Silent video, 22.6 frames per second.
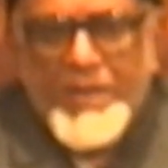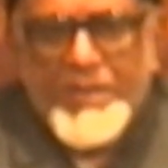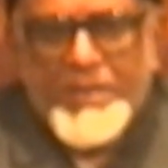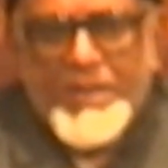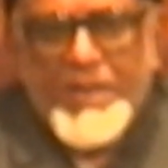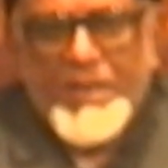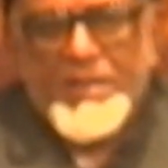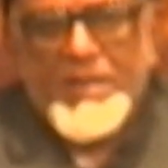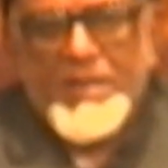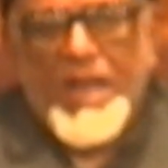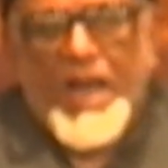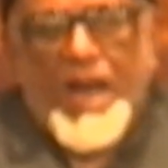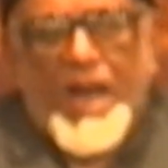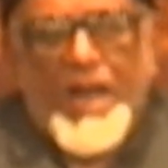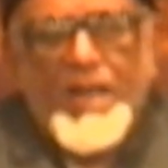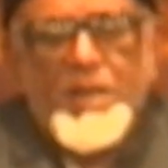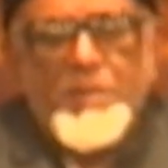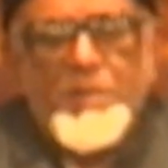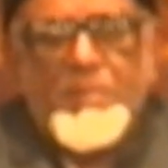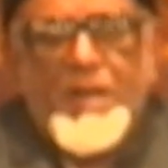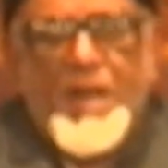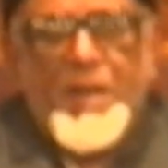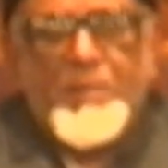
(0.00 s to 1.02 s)
and says, Ya
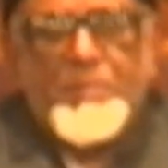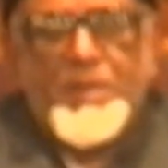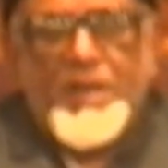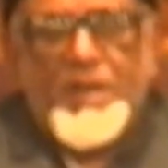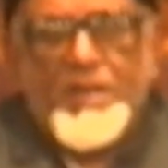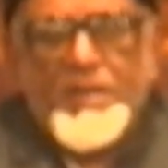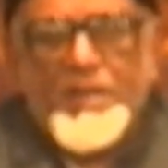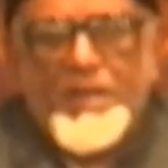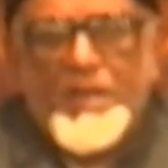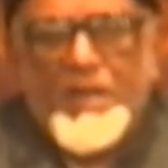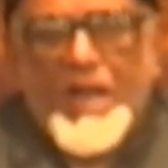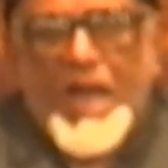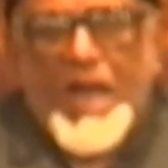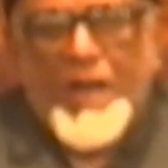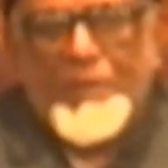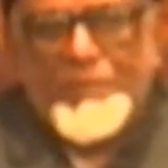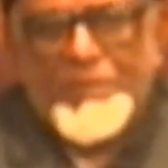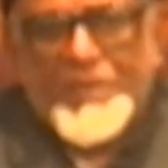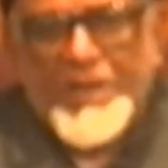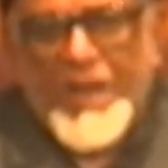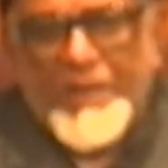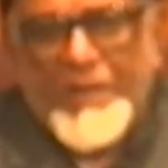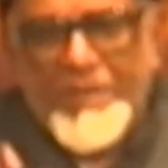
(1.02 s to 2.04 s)
Ali, my brother,
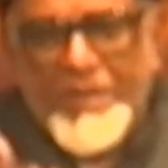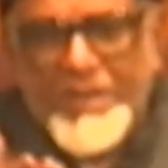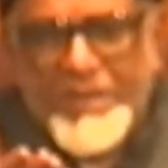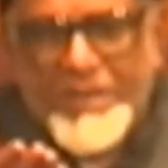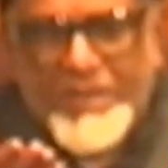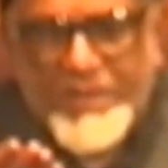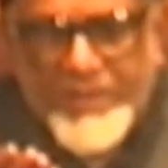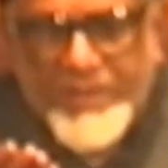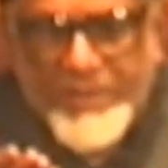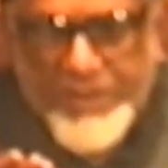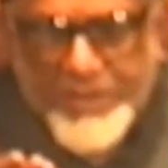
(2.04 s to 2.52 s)
after having